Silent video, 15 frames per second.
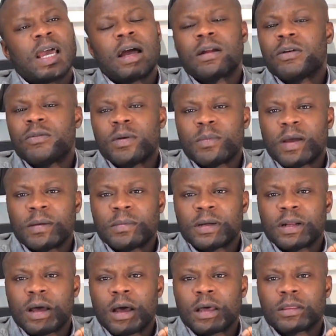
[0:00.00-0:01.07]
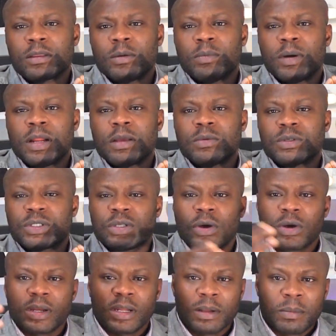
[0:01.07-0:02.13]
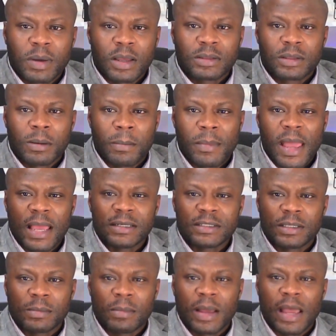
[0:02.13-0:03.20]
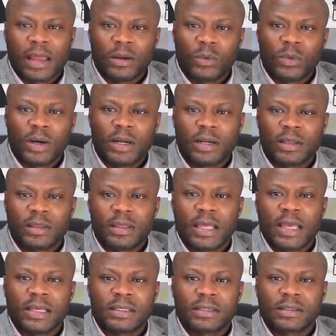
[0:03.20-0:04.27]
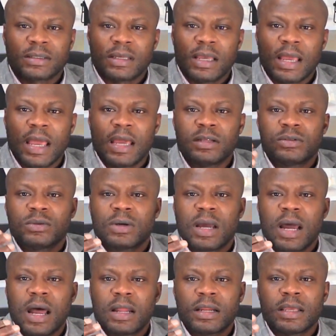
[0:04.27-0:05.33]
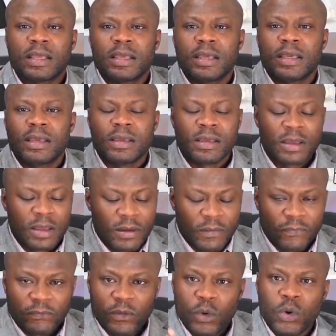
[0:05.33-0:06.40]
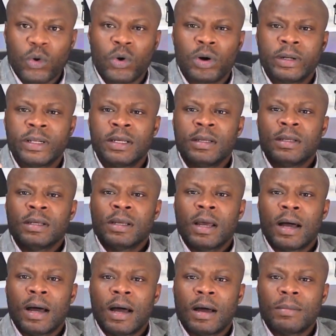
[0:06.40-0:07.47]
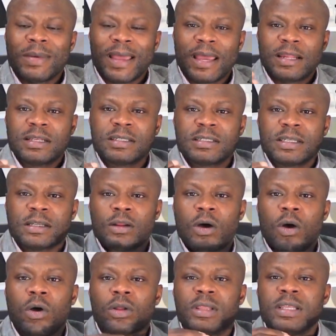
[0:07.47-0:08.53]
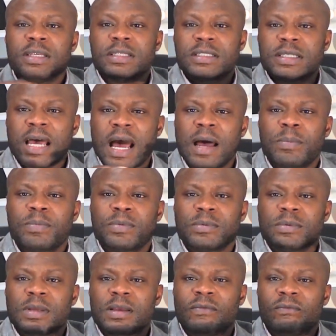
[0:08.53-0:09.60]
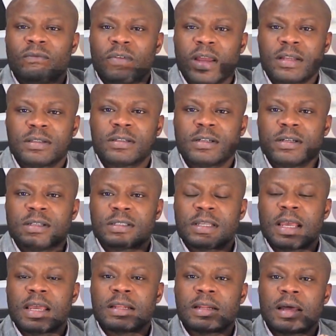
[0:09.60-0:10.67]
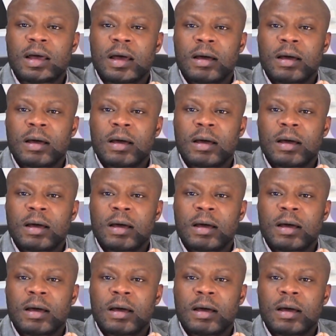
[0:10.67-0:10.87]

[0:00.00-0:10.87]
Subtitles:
I don't remember the author, but he was talking about the mastermind. One of the things Andrew Carnegie, Ford, Edison, all these top inventors and